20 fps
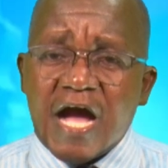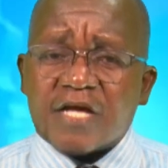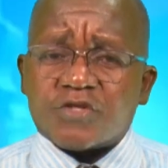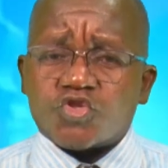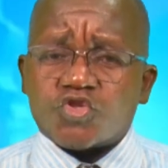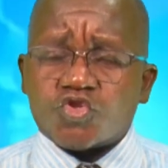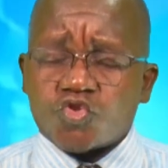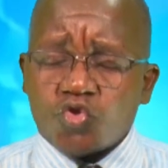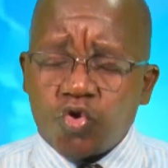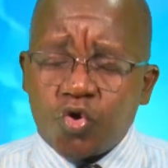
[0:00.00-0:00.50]

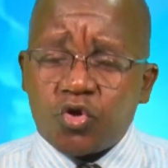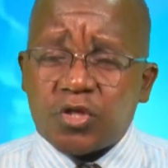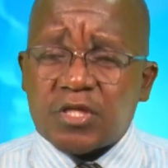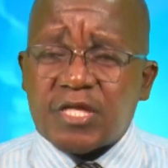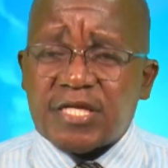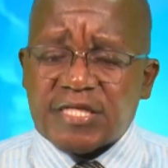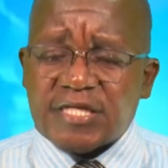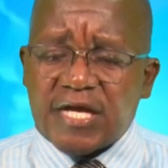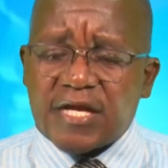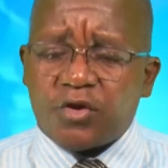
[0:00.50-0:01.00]
a
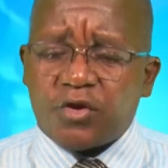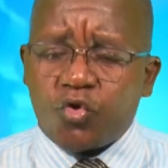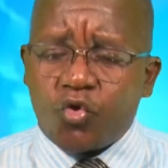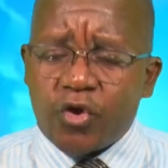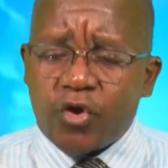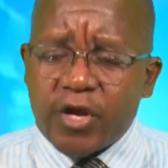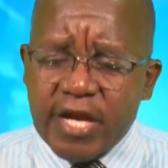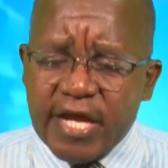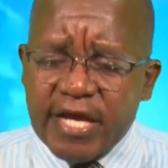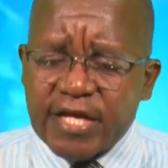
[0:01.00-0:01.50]
soul that can
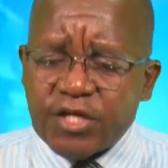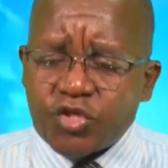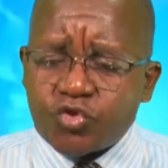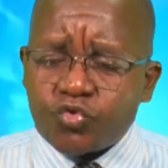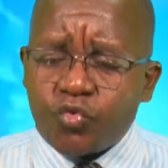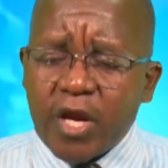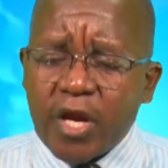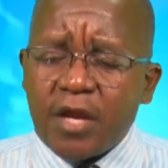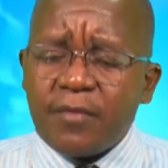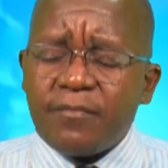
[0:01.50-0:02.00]
connect
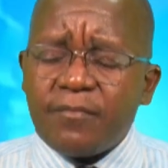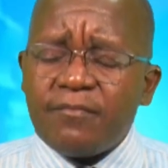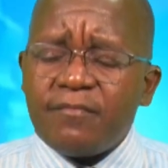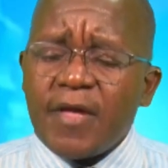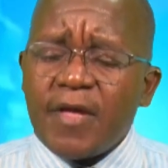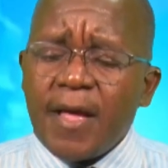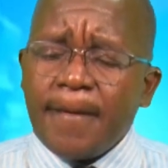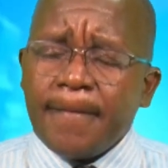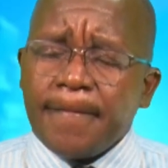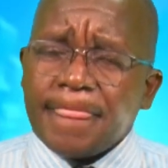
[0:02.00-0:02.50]
to
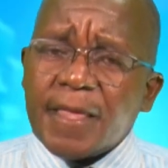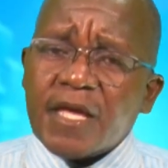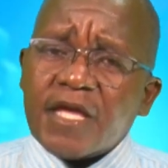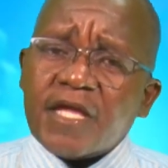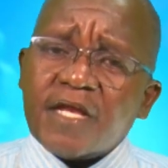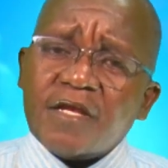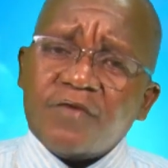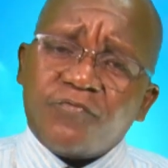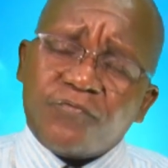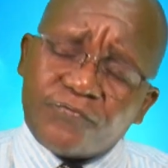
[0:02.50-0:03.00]
Him
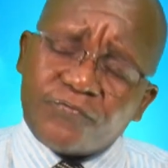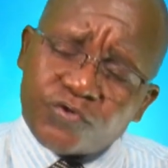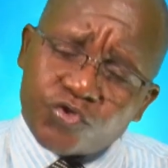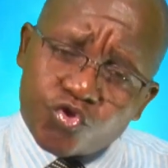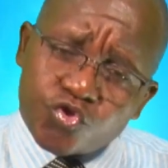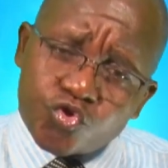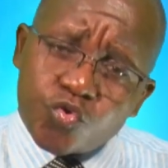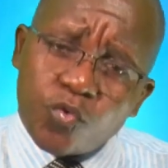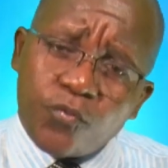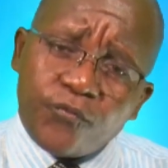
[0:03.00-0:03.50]
in
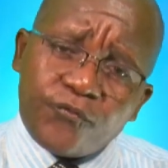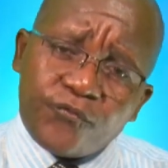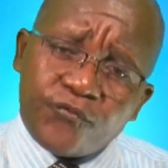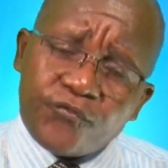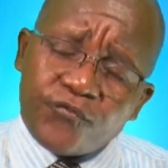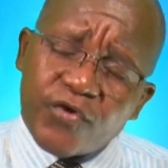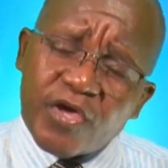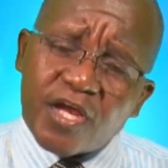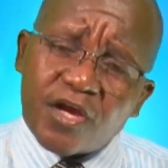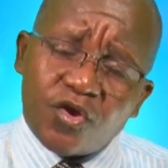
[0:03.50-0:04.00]
true
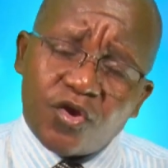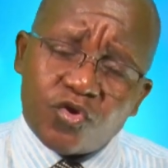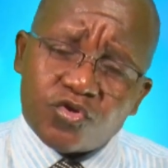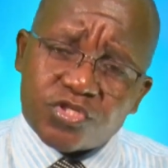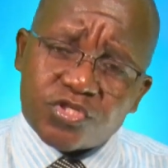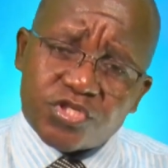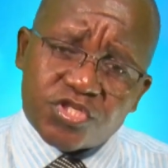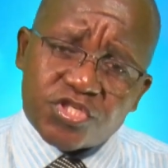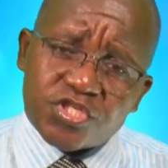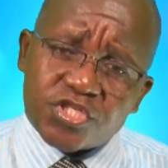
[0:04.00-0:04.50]

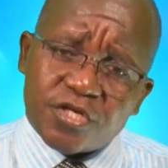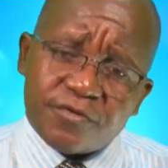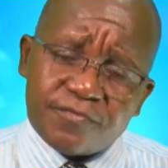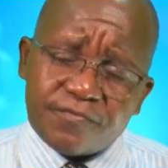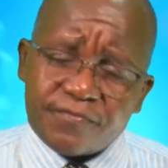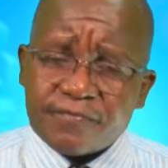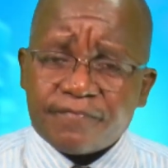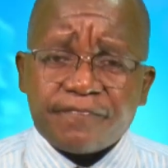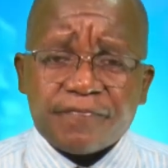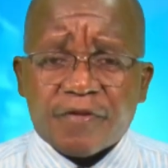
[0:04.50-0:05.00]

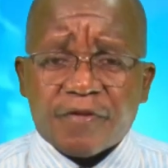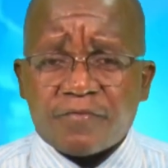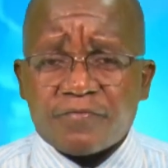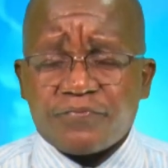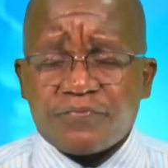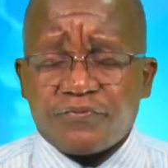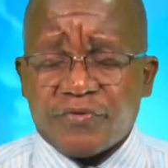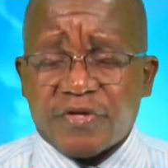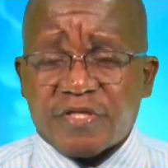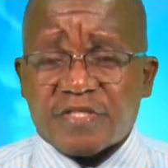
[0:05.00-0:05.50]
fellowship.
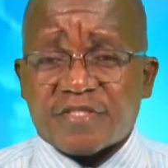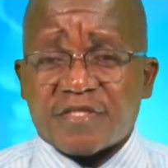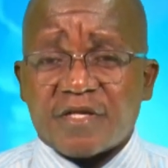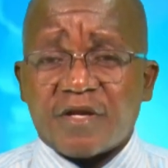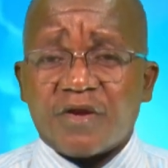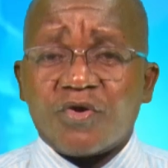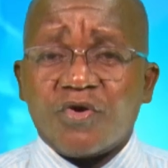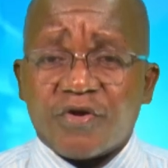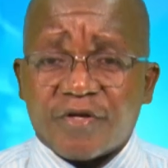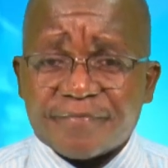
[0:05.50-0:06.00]
Praise
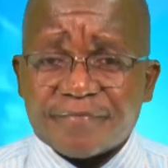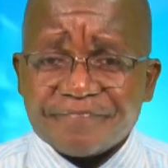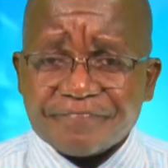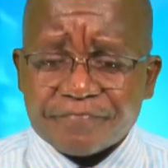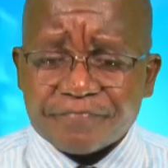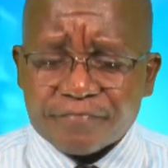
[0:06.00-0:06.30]
the Lord.